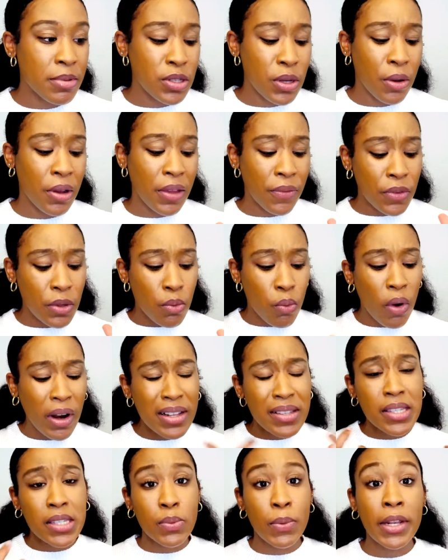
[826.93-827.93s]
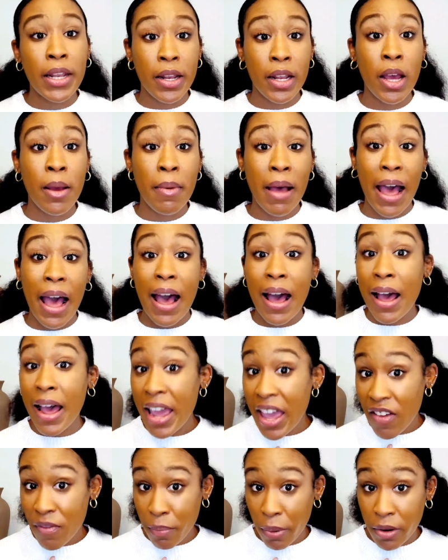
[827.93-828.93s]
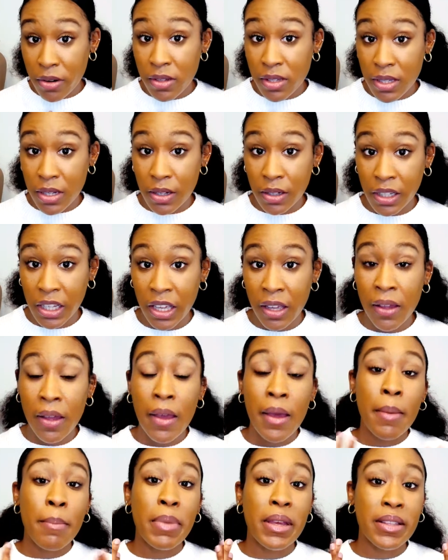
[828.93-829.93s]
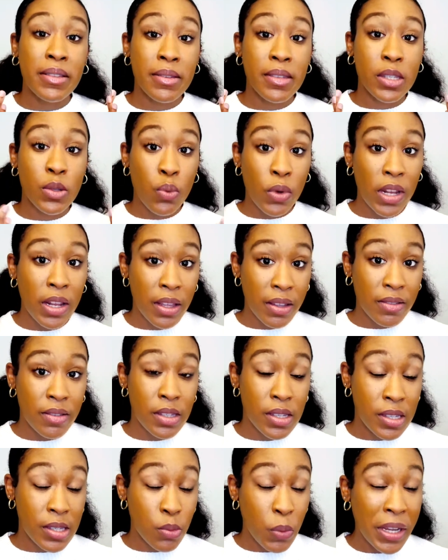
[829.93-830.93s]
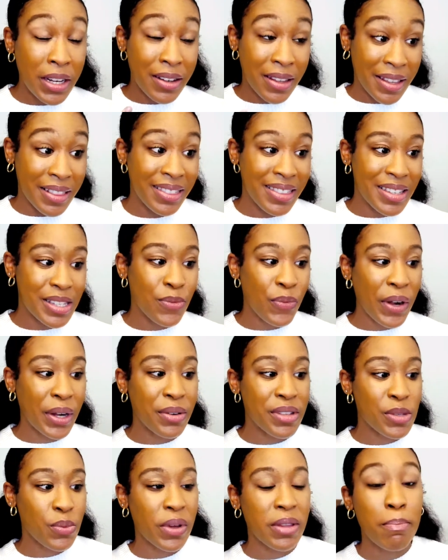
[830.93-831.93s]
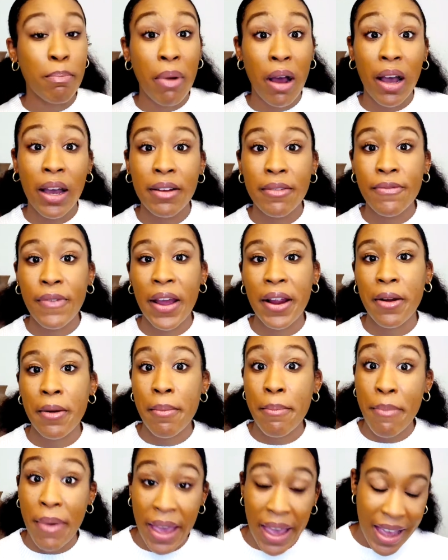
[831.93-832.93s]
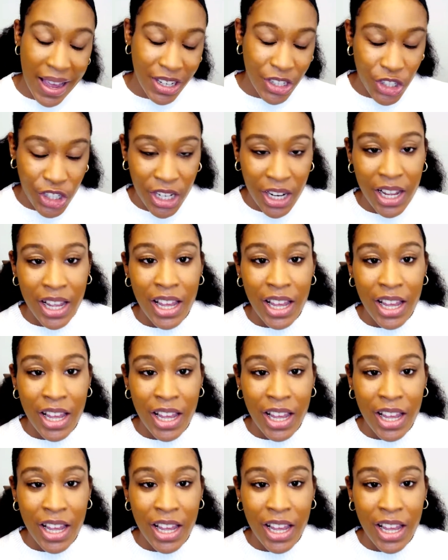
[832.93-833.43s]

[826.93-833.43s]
So if you want to sweeten it up, I have personally been sweetening this fragrance with Bonfire Bash.